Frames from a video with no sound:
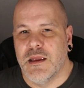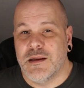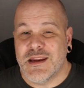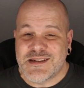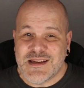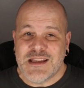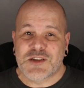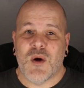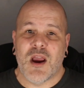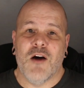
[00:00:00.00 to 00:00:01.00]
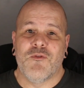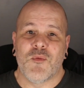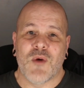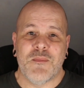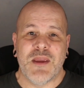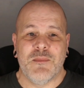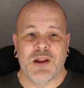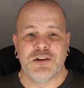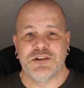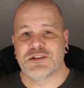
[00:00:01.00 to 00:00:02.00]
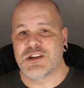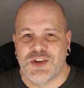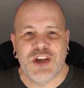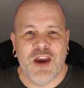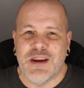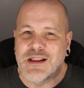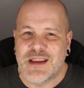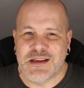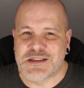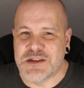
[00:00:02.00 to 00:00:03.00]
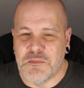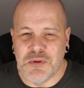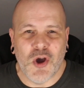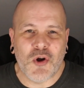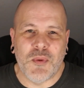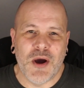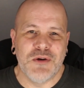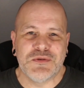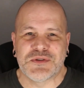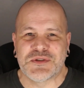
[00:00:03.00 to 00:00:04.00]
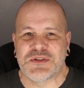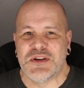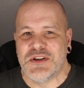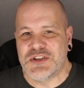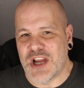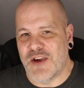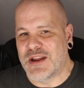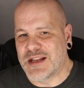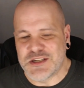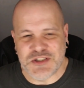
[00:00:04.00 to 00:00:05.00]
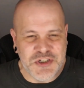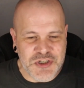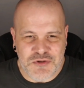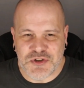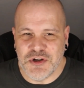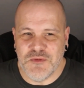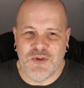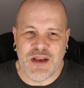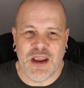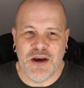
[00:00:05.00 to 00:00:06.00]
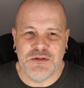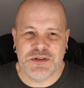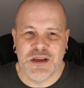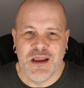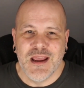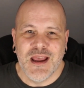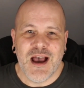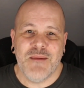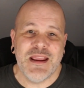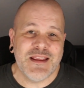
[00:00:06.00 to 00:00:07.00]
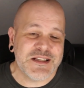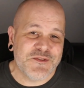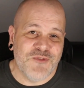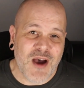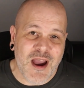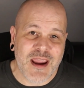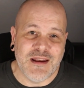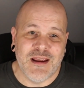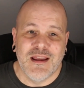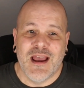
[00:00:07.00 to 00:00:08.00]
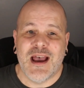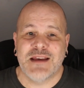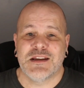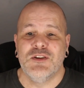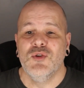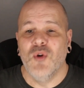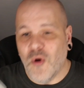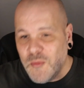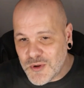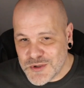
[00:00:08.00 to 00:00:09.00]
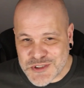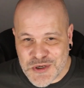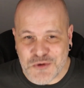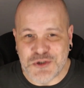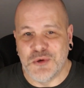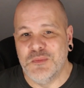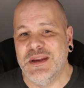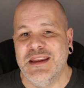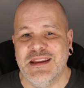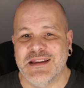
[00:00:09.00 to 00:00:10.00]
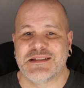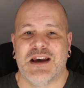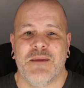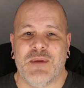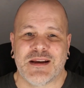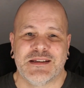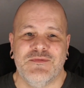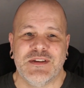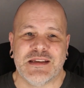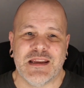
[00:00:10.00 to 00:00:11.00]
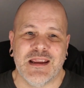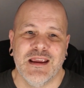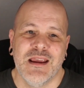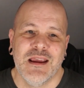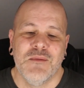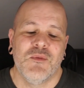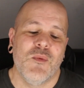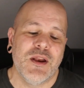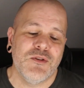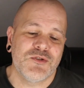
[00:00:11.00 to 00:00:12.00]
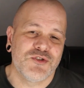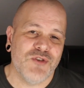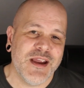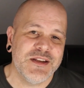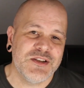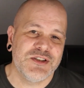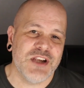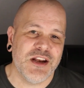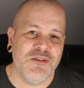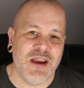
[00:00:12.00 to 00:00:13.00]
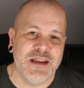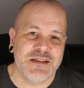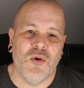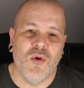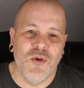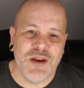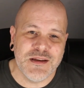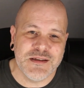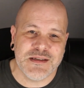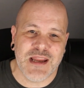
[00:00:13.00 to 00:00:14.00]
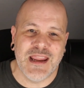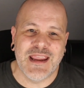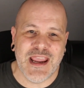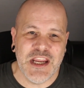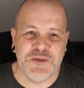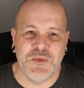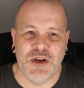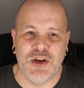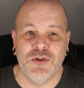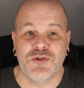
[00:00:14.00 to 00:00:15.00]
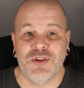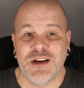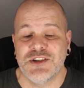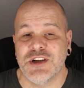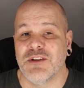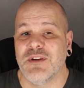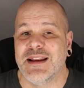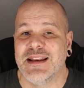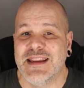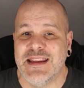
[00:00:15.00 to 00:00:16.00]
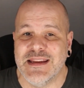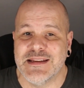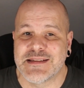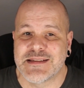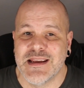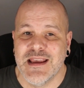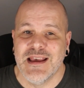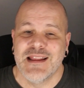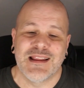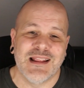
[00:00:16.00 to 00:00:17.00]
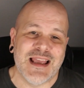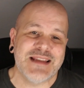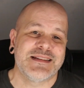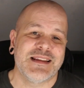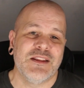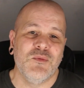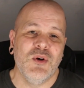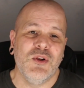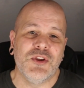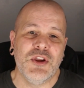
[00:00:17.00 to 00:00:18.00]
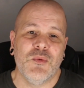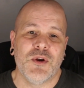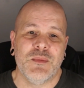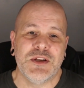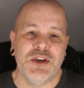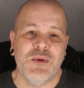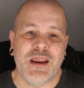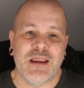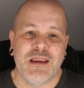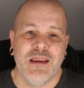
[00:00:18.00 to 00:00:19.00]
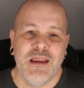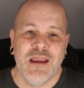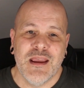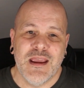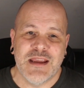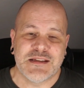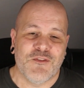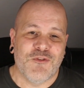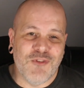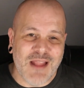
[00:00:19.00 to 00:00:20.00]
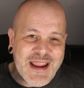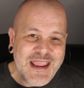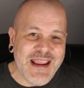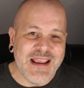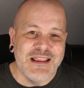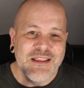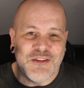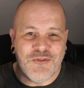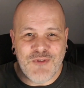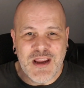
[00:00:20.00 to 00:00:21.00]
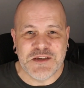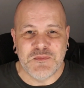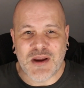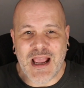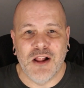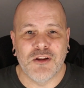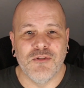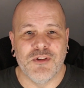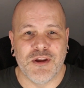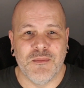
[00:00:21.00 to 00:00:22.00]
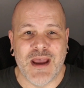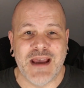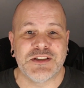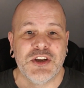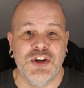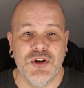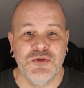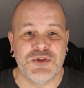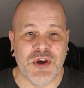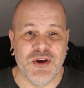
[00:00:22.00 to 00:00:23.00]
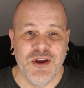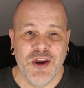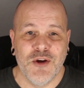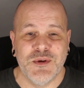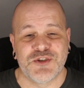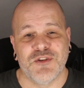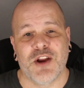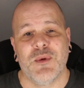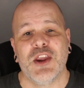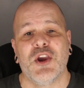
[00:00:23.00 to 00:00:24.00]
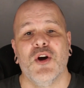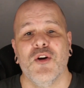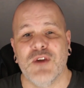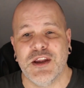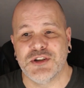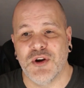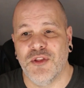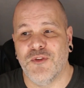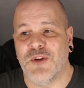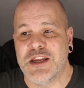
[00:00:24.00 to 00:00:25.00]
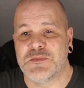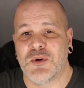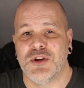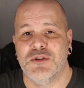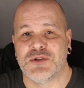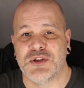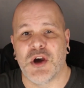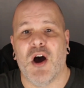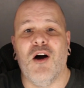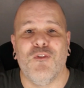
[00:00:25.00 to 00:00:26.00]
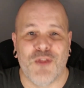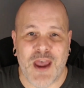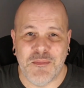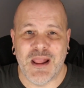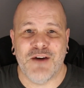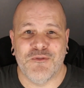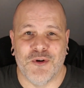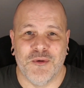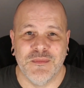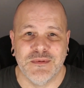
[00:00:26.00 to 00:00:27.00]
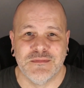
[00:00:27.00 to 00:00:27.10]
Now you see this quite often where people are just sharing links to blog posts, sharing links to YouTube videos. I mean, that's fine as a normal social media type activity. But when you're trying to generate audience engagement and you're trying to generate leads, the last thing in the world that you want to be doing is flagging the Facebook algorithm as a user who is trying to encourage other Facebook users off their platform.